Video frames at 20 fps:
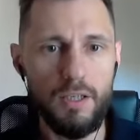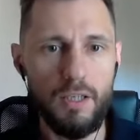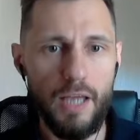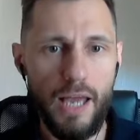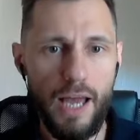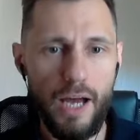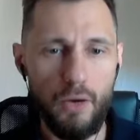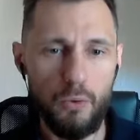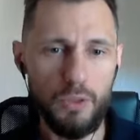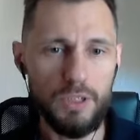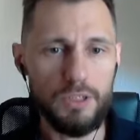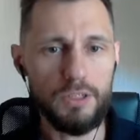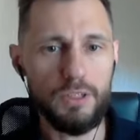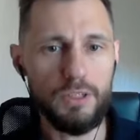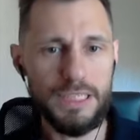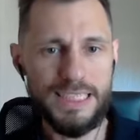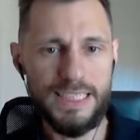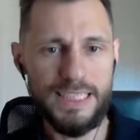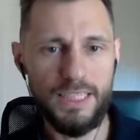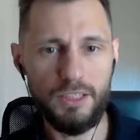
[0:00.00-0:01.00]
our
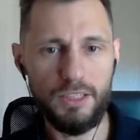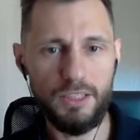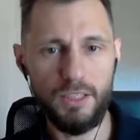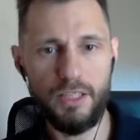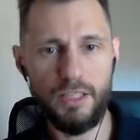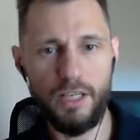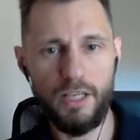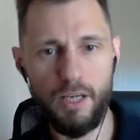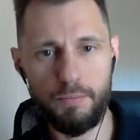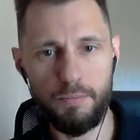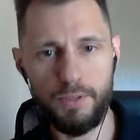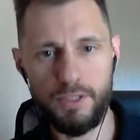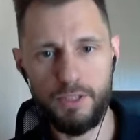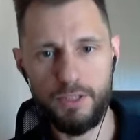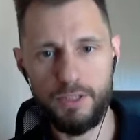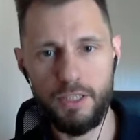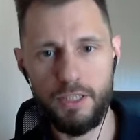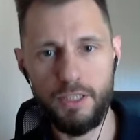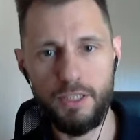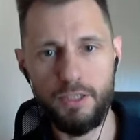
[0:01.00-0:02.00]
transition
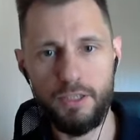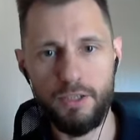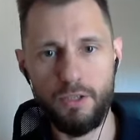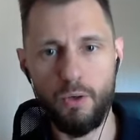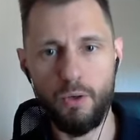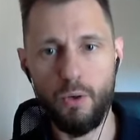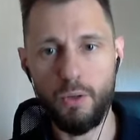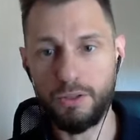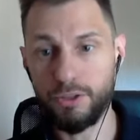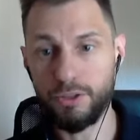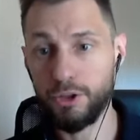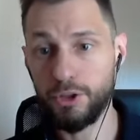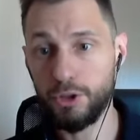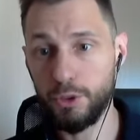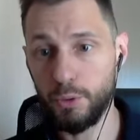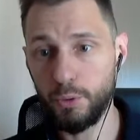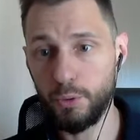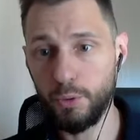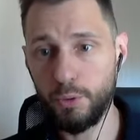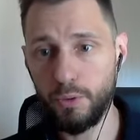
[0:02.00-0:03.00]
happens here on
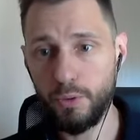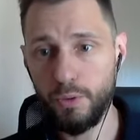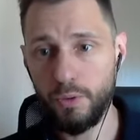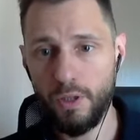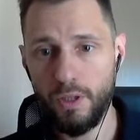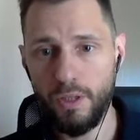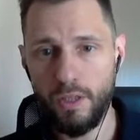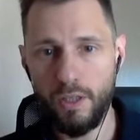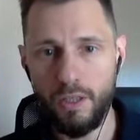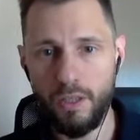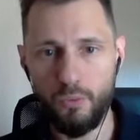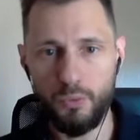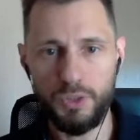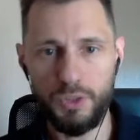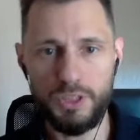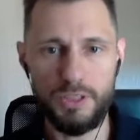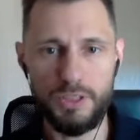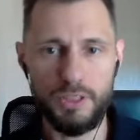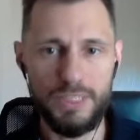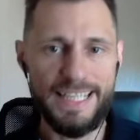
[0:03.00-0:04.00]
true,
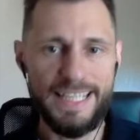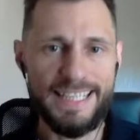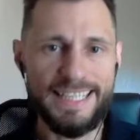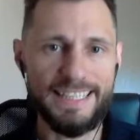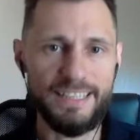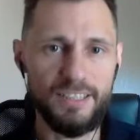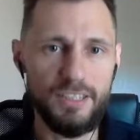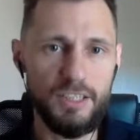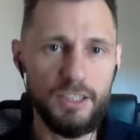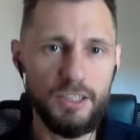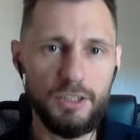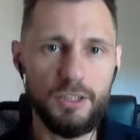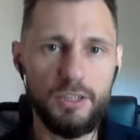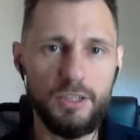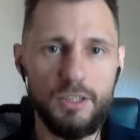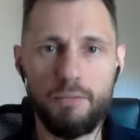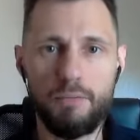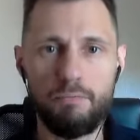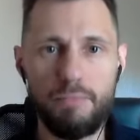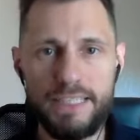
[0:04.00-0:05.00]
which is a condition
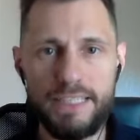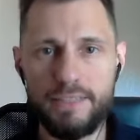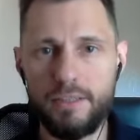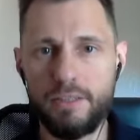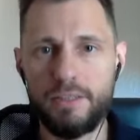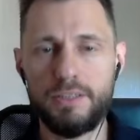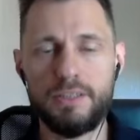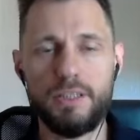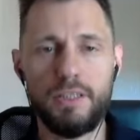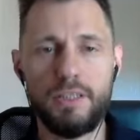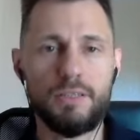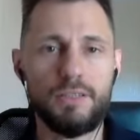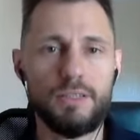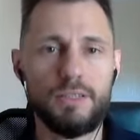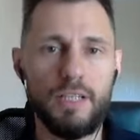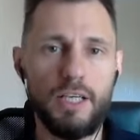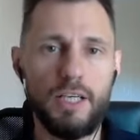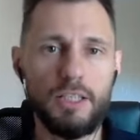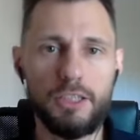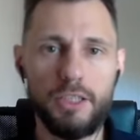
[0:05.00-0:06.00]
that basically tells
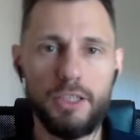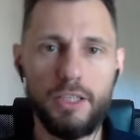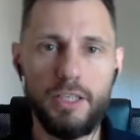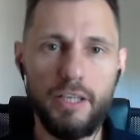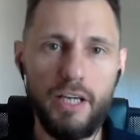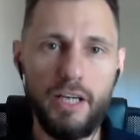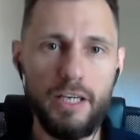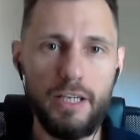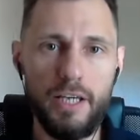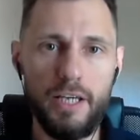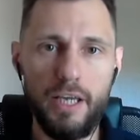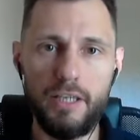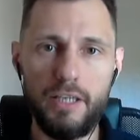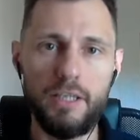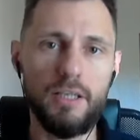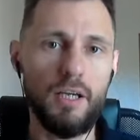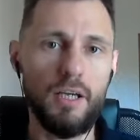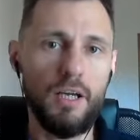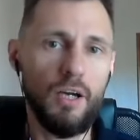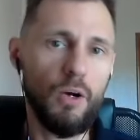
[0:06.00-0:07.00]
Dasha AI,
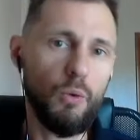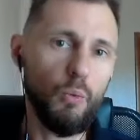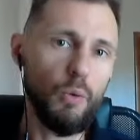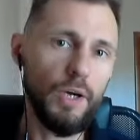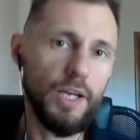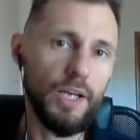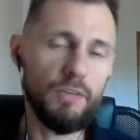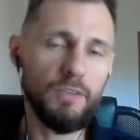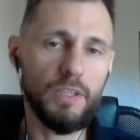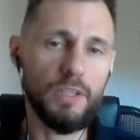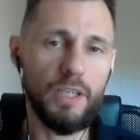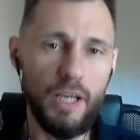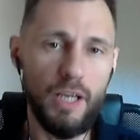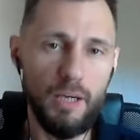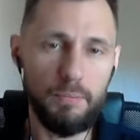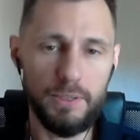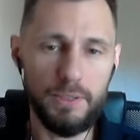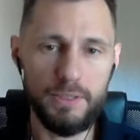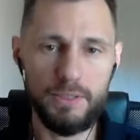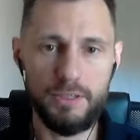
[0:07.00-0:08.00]
hey, whatever
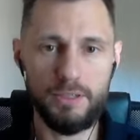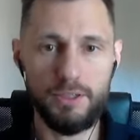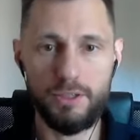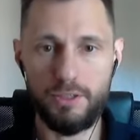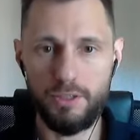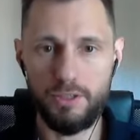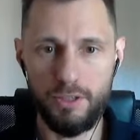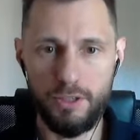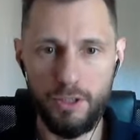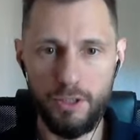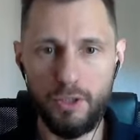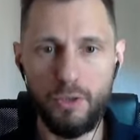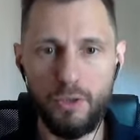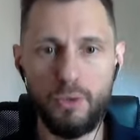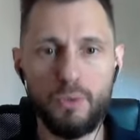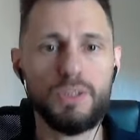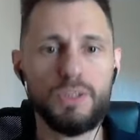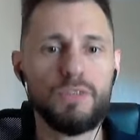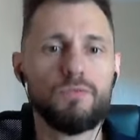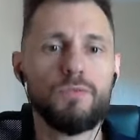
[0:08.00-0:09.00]
happens, just
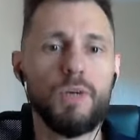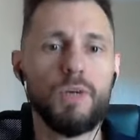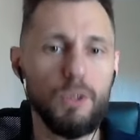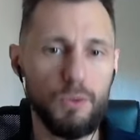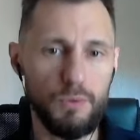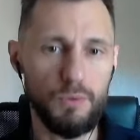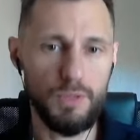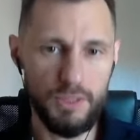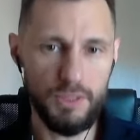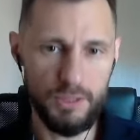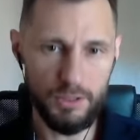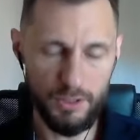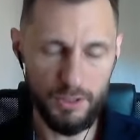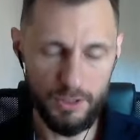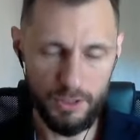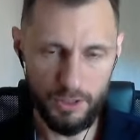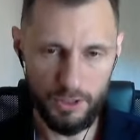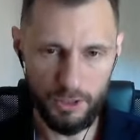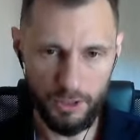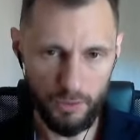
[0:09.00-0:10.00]
go and follow this
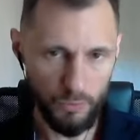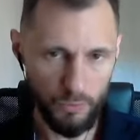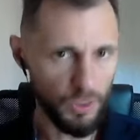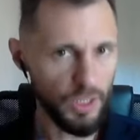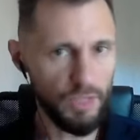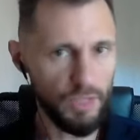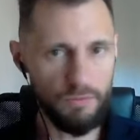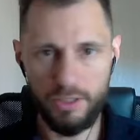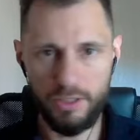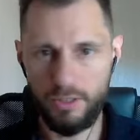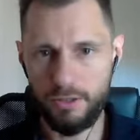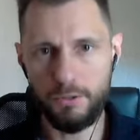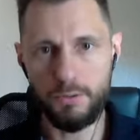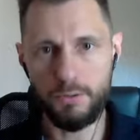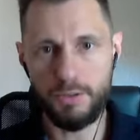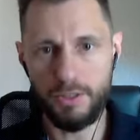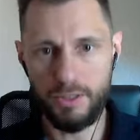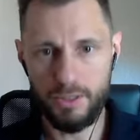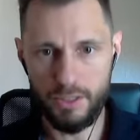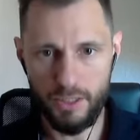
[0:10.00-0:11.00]
transition. Whatever the
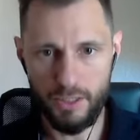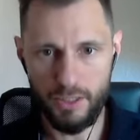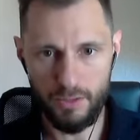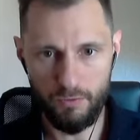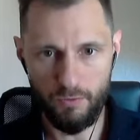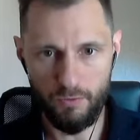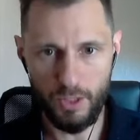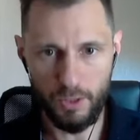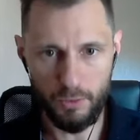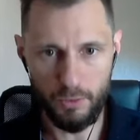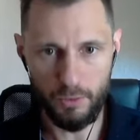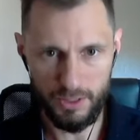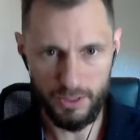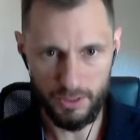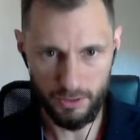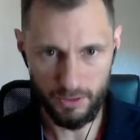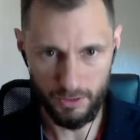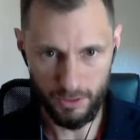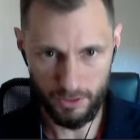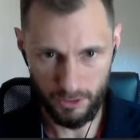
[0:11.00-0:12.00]
user says, follow this
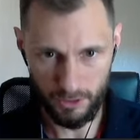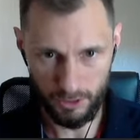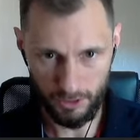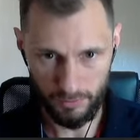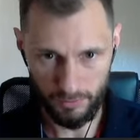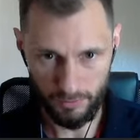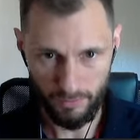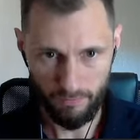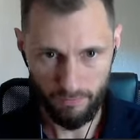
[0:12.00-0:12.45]
transition.